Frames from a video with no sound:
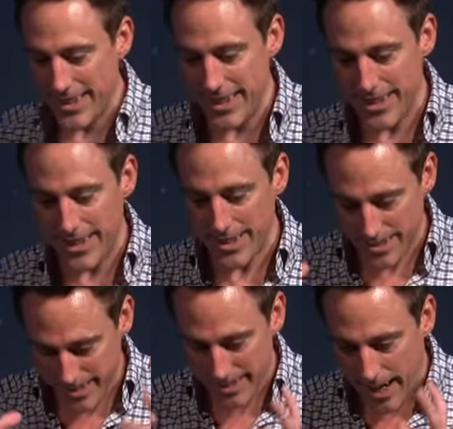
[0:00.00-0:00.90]
let's, let's
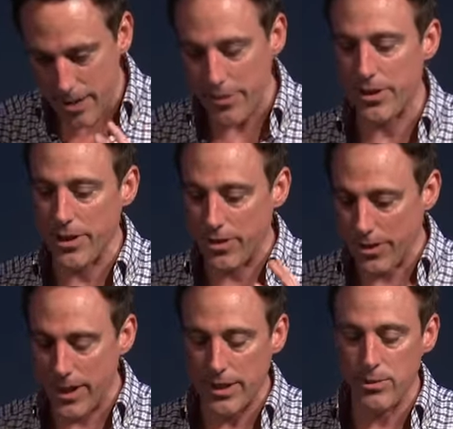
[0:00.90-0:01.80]
dive in though and
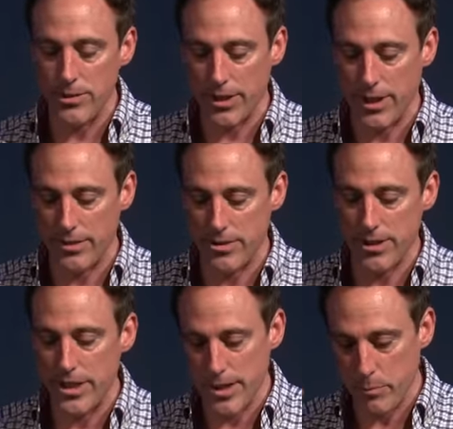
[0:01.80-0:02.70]
not lose our
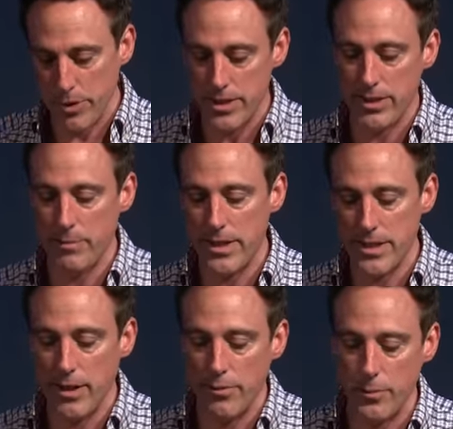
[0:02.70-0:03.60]
concentration. I'm preaching to
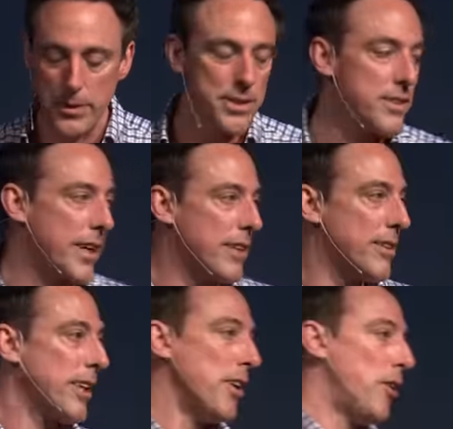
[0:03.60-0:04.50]
myself. The pizza, I can
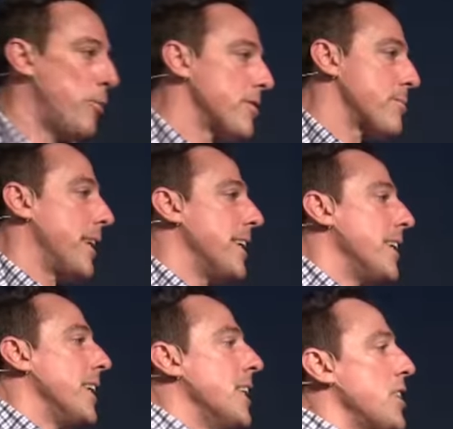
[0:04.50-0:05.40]
almost smell it.
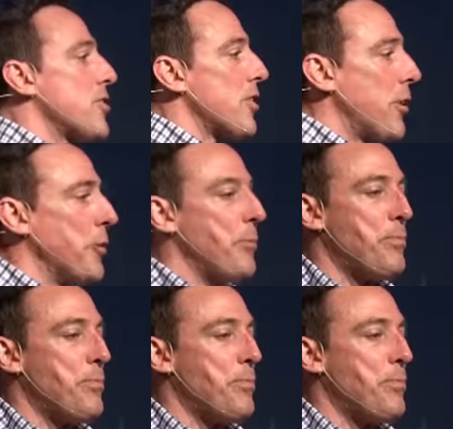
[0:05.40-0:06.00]
So,